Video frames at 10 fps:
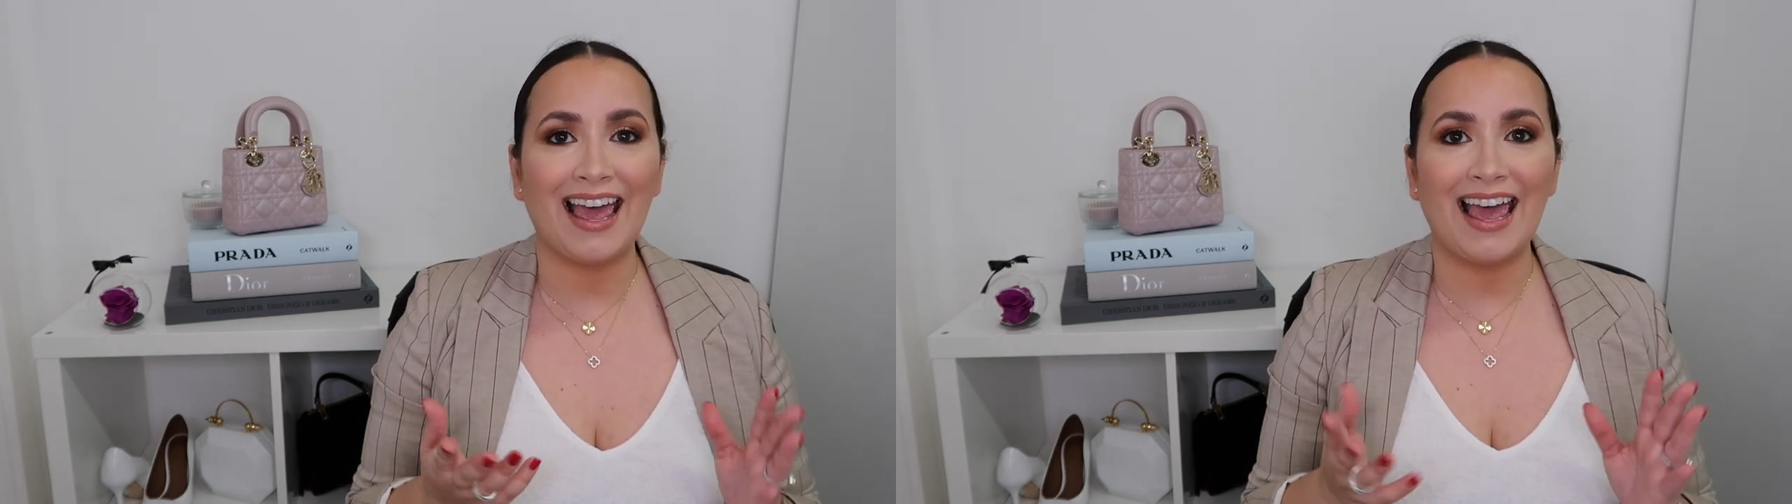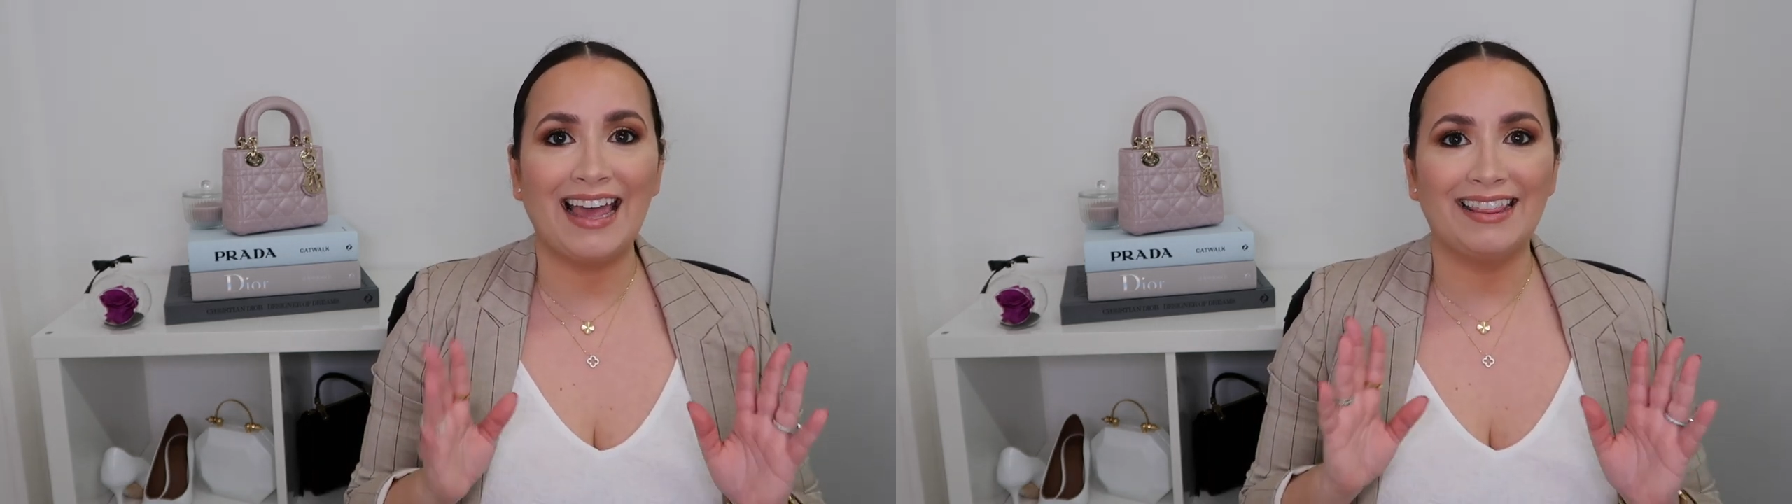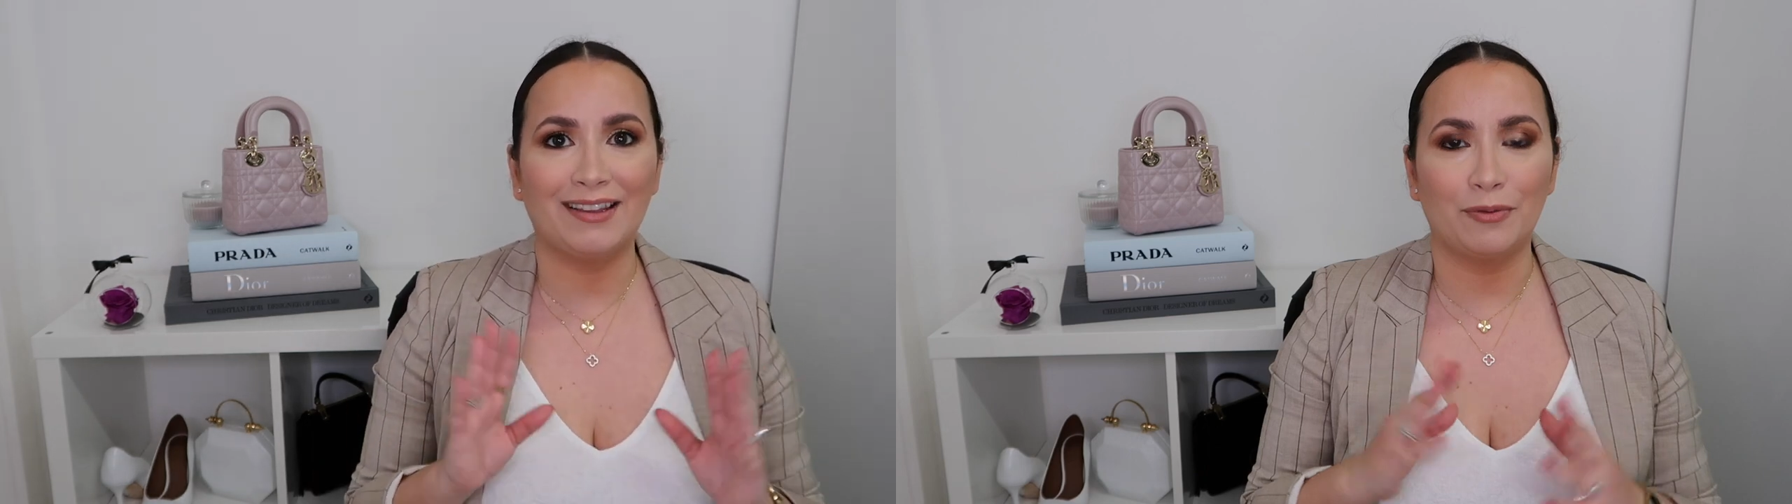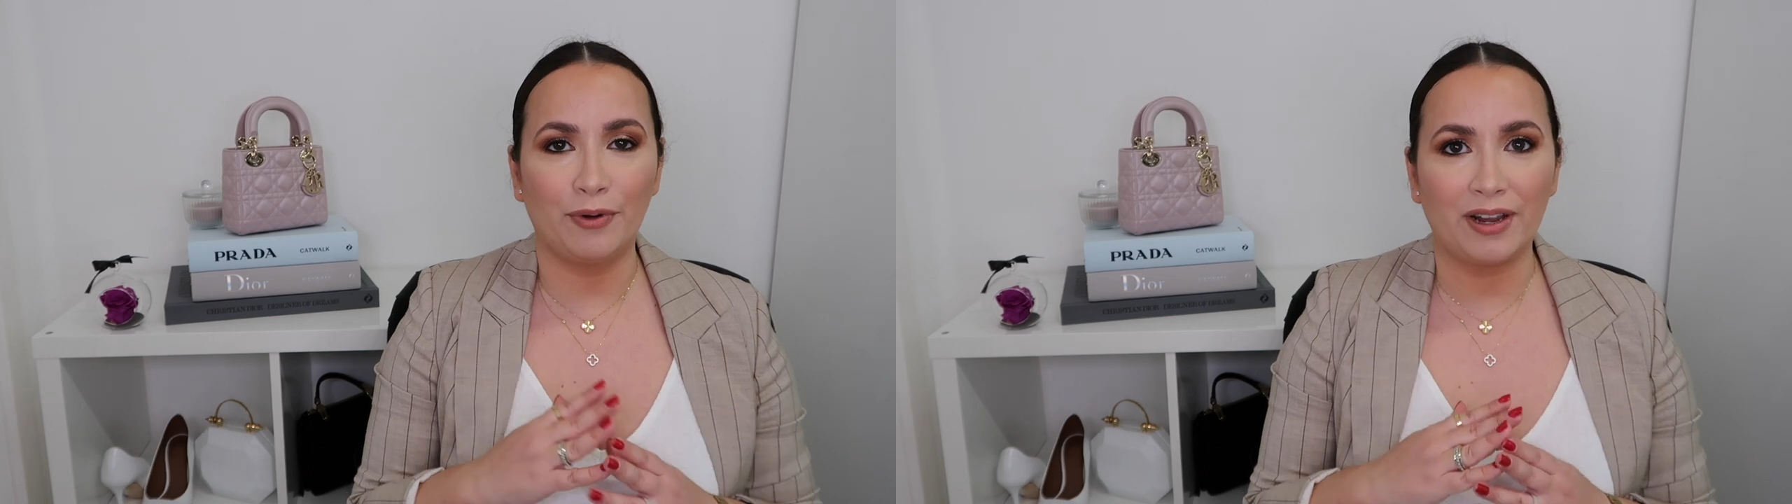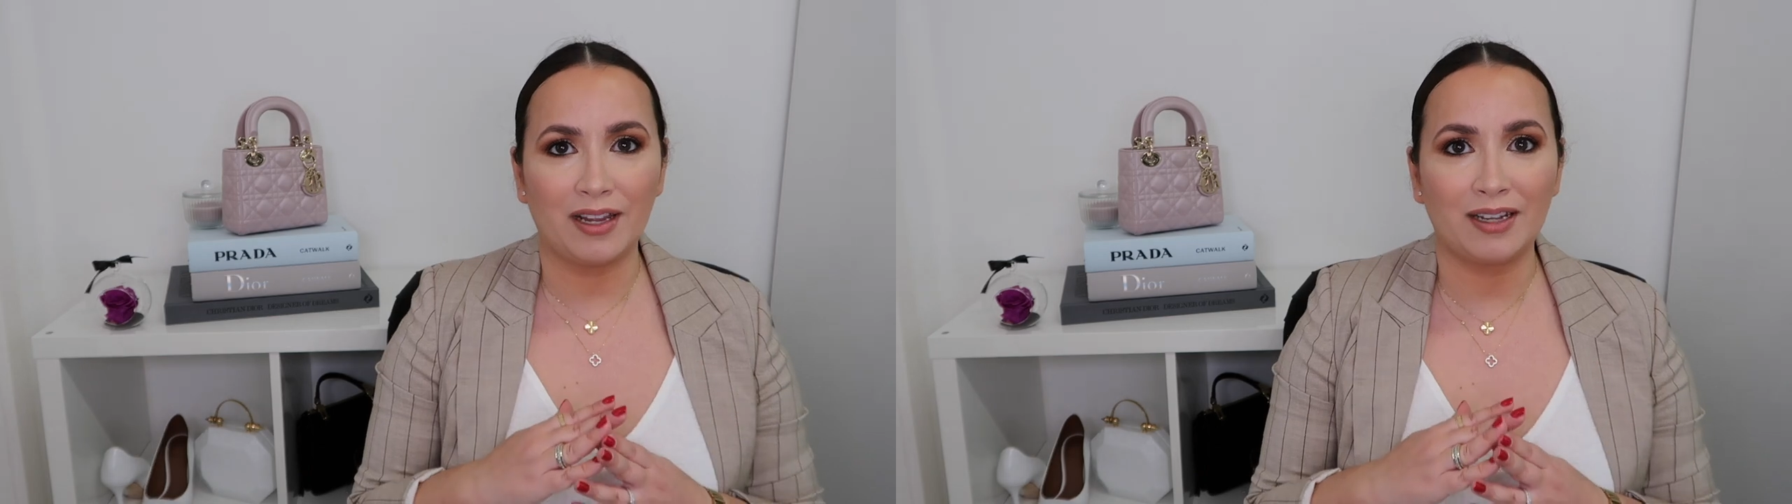and the
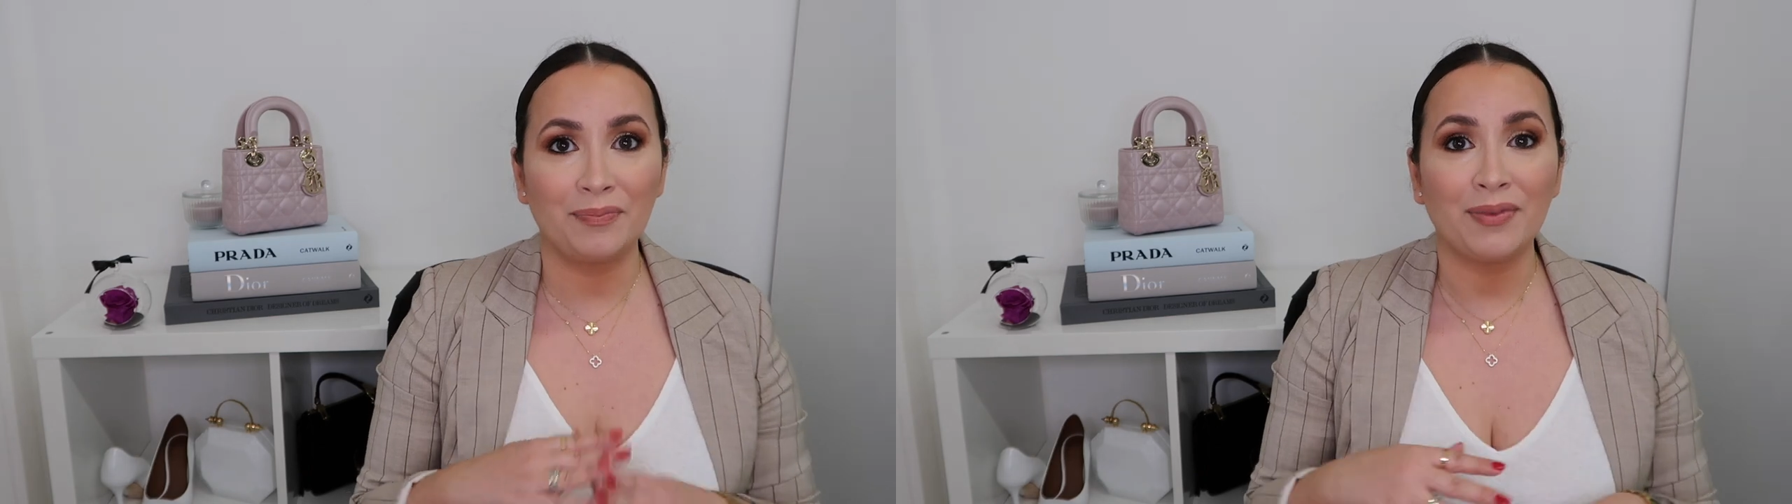ring,